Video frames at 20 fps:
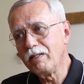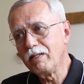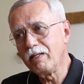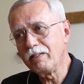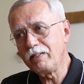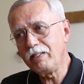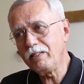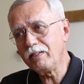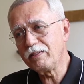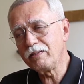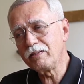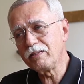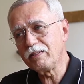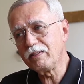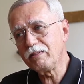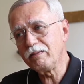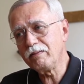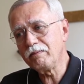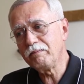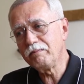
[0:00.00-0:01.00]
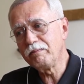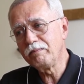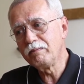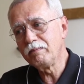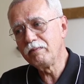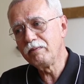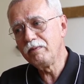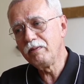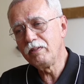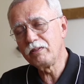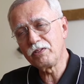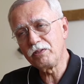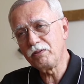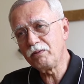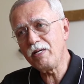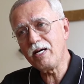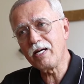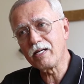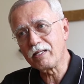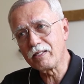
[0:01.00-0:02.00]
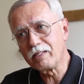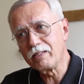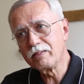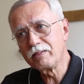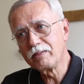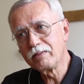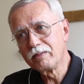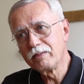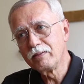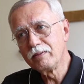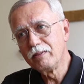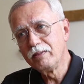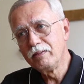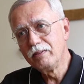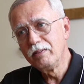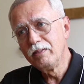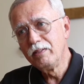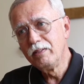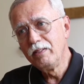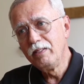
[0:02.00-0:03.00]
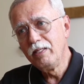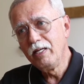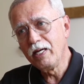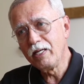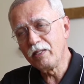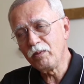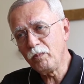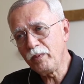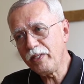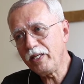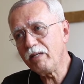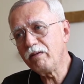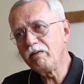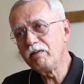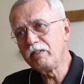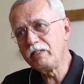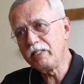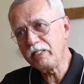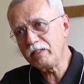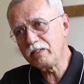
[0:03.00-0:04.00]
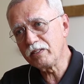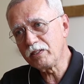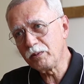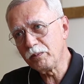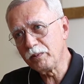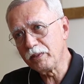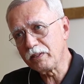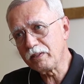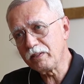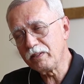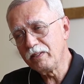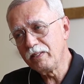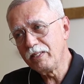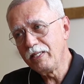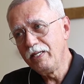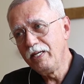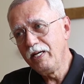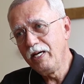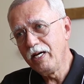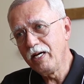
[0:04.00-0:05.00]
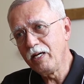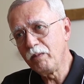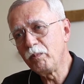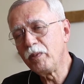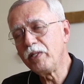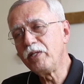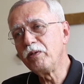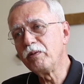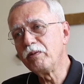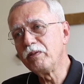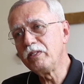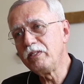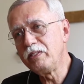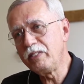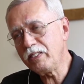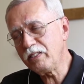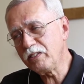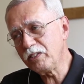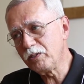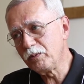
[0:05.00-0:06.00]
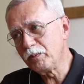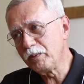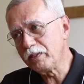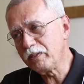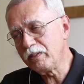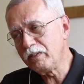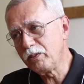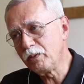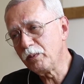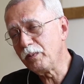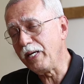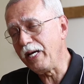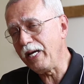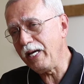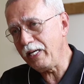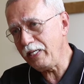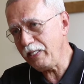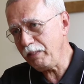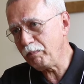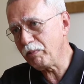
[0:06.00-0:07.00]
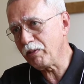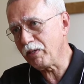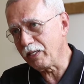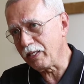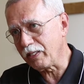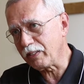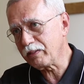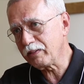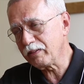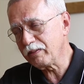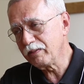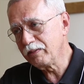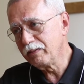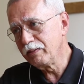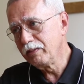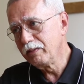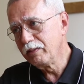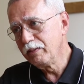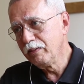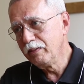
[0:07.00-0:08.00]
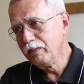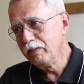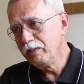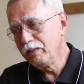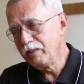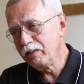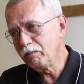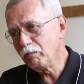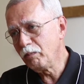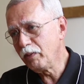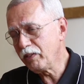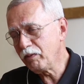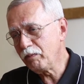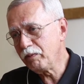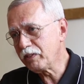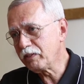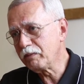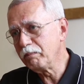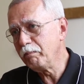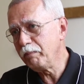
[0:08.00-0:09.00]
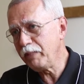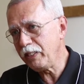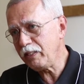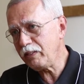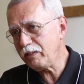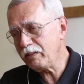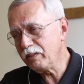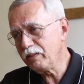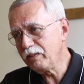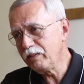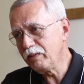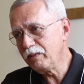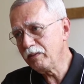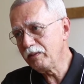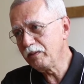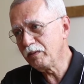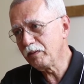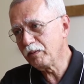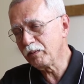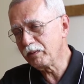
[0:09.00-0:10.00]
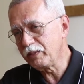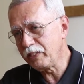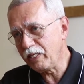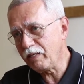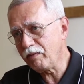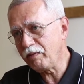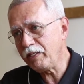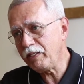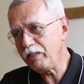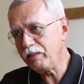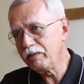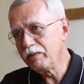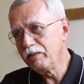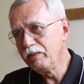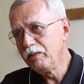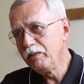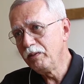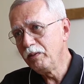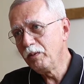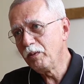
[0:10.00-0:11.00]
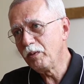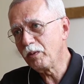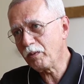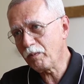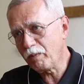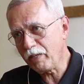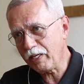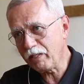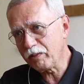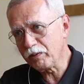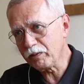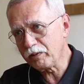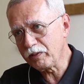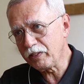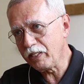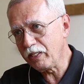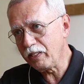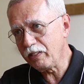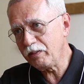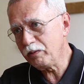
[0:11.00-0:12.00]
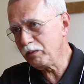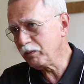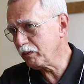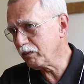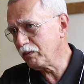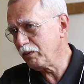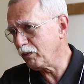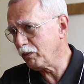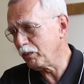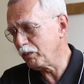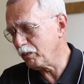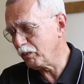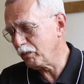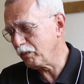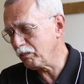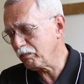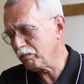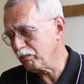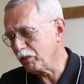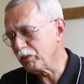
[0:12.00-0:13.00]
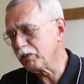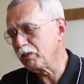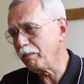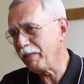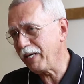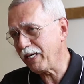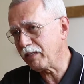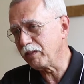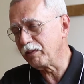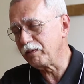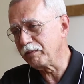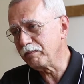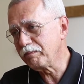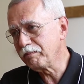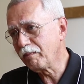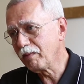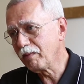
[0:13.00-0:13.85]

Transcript: I think it's a drug. And we are addicted to it. And when you're addicted to it, to any product, whether it's meat or dairy or crack cocaine or tobacco,